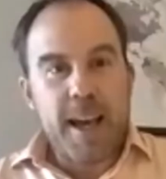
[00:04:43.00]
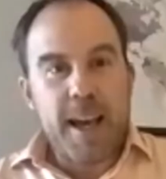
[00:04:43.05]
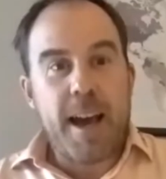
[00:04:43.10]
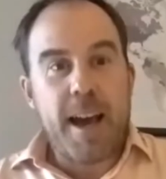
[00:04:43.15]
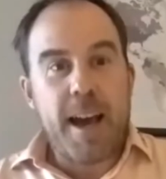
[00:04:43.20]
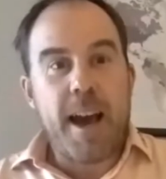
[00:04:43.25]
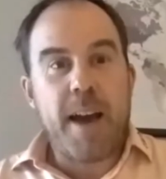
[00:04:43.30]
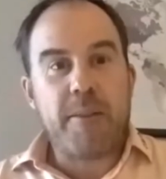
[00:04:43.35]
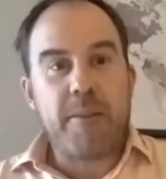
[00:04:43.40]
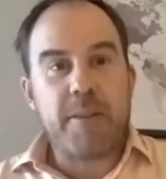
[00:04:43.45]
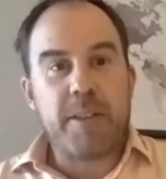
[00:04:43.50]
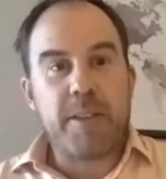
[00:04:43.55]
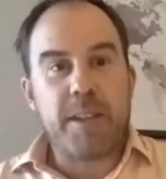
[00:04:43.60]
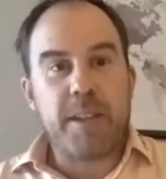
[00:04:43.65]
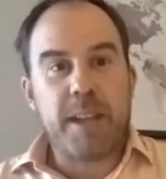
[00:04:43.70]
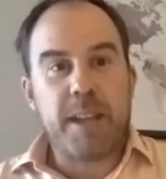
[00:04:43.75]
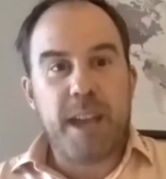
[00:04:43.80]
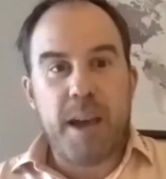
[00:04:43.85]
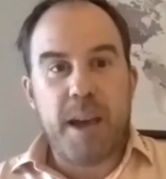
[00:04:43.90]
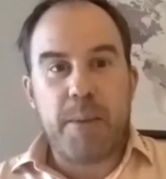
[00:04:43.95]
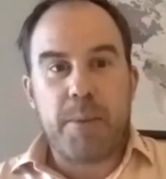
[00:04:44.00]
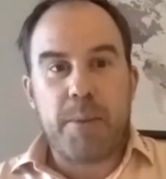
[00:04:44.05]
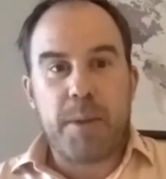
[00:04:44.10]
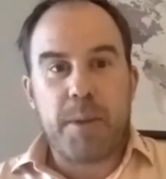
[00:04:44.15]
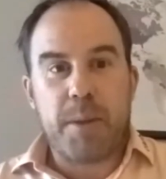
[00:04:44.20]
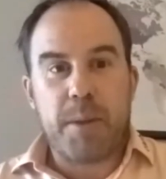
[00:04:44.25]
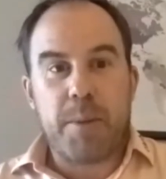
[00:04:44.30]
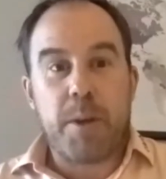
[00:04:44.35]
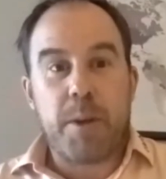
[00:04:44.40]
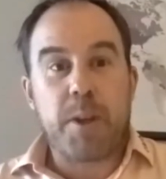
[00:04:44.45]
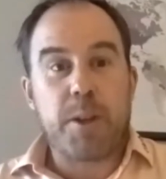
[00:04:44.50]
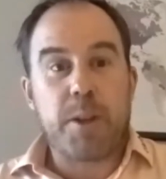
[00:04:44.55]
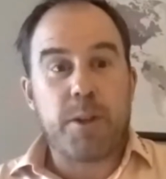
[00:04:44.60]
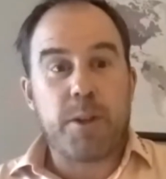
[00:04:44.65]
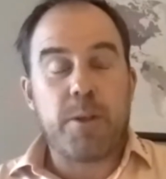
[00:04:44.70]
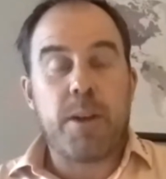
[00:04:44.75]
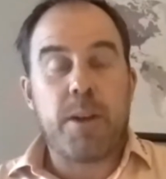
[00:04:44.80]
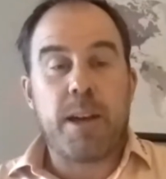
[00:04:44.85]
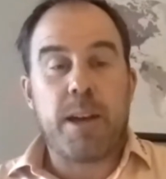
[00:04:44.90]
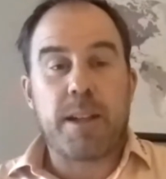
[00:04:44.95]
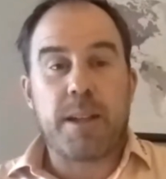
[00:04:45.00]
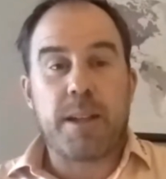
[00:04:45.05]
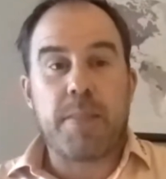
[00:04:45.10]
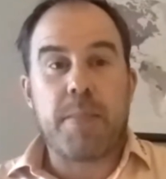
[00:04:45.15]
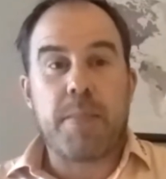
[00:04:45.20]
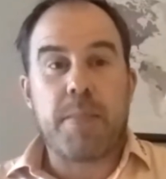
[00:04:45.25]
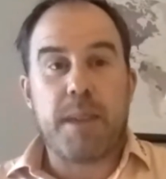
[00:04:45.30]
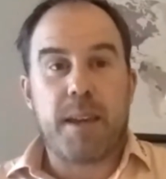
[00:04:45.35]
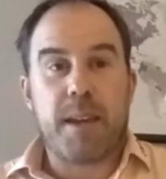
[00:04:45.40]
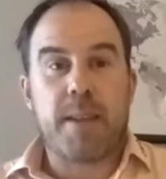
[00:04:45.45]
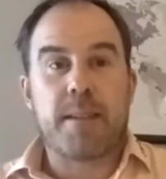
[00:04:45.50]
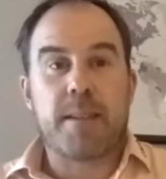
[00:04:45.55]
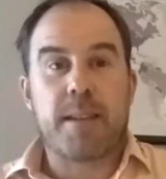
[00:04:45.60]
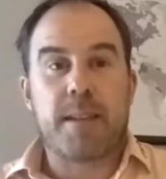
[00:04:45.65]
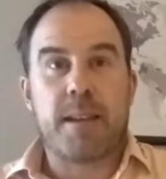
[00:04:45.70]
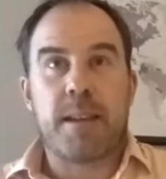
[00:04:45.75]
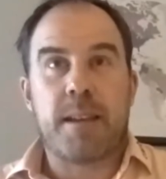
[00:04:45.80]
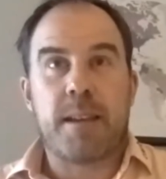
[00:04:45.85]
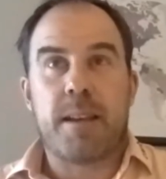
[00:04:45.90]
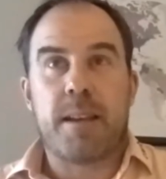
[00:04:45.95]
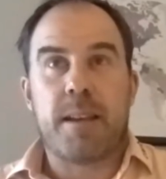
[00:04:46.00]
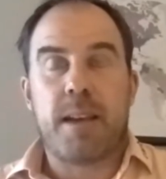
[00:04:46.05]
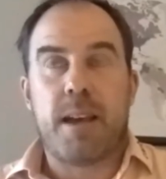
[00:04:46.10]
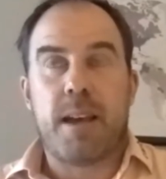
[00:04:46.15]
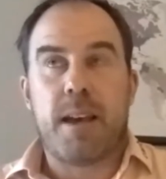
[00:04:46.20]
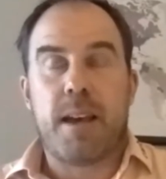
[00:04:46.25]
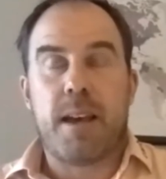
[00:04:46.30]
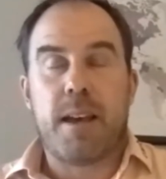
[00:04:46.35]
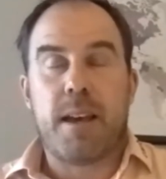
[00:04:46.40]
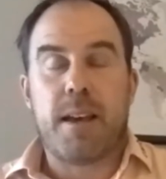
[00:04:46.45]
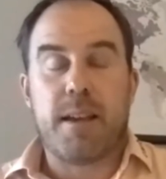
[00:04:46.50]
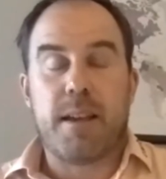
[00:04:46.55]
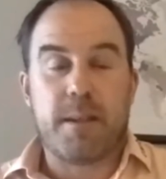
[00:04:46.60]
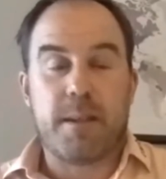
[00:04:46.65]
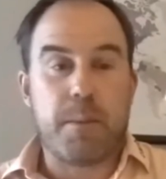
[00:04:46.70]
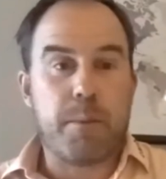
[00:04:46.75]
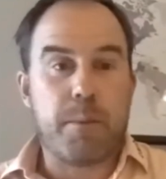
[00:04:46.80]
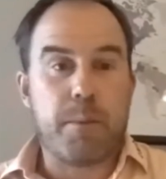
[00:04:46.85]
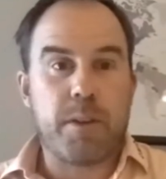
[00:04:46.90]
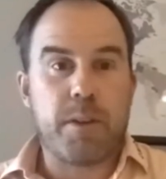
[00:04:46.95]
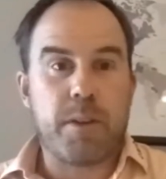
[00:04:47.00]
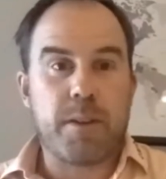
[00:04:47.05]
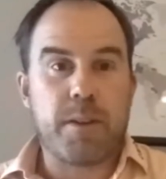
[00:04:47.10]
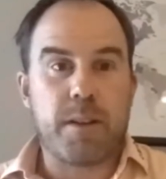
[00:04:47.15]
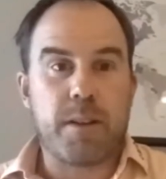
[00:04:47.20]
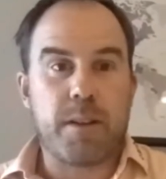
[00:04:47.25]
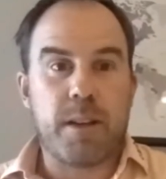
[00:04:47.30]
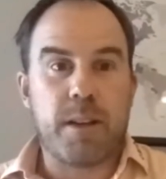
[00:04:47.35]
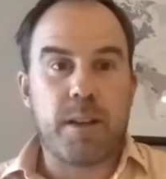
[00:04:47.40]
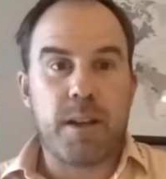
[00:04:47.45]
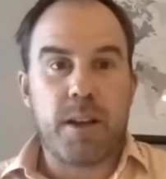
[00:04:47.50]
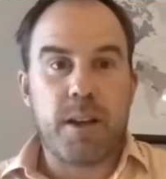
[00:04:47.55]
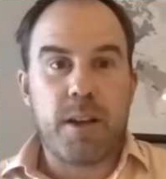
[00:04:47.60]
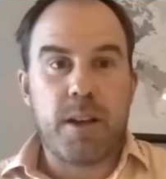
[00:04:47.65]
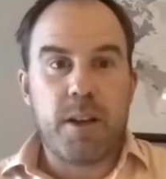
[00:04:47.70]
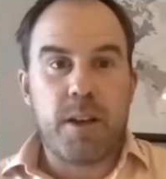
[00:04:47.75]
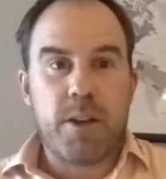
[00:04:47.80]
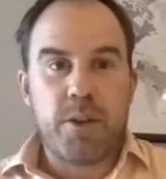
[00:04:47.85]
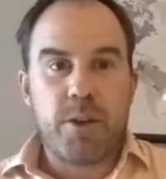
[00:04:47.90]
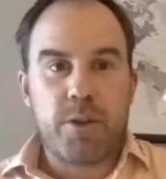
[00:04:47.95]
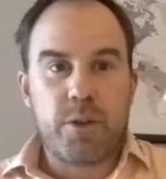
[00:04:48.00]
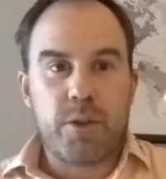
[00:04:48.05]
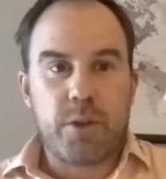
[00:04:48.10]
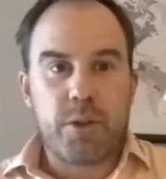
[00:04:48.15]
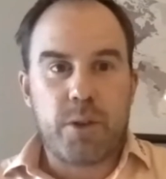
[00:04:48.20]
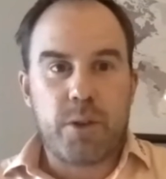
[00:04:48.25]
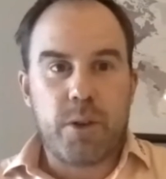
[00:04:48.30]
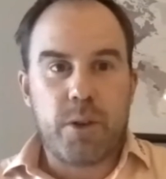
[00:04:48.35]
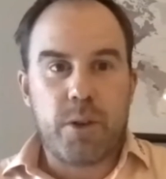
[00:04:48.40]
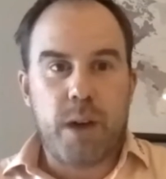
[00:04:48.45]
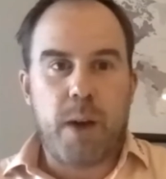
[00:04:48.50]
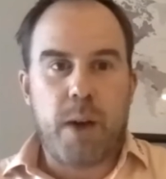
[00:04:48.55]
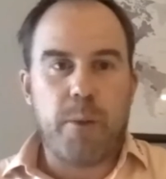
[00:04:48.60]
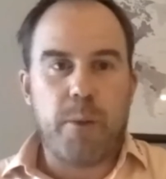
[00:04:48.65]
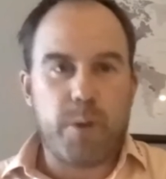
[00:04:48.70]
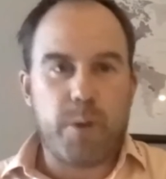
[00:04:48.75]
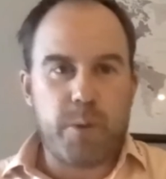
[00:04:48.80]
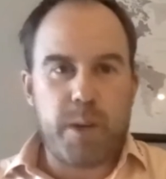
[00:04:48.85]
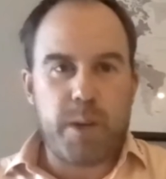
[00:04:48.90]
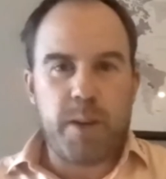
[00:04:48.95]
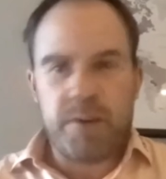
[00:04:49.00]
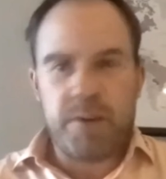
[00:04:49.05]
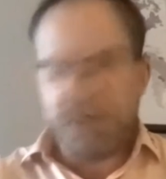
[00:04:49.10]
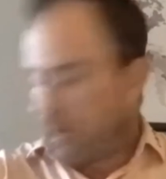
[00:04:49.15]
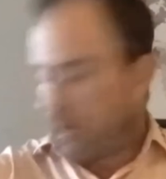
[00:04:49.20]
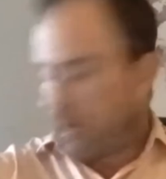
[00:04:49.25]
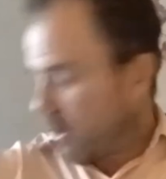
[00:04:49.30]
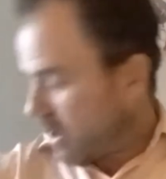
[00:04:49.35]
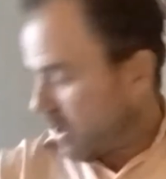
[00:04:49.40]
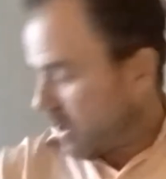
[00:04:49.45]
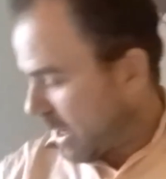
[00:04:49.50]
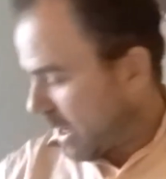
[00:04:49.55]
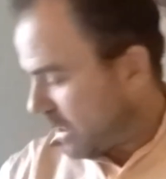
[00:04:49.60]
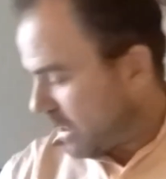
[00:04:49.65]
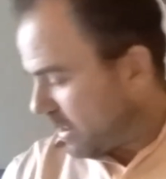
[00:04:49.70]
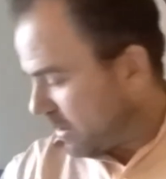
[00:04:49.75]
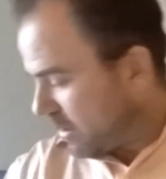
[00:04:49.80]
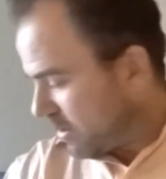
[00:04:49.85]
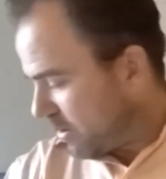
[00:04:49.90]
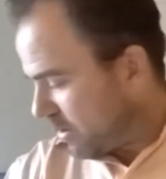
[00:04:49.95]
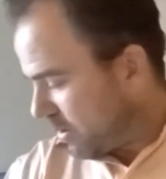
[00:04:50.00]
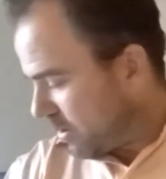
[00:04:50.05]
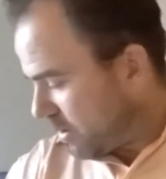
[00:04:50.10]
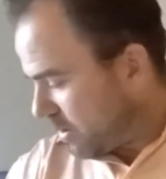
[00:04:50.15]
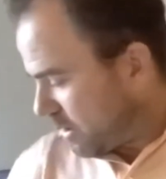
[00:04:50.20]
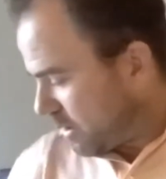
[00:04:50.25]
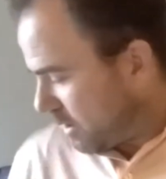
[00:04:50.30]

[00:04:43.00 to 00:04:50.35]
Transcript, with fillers: I haven't yet, but the person who actually makes it uh, is in Britain. So I would wait for, I need to, the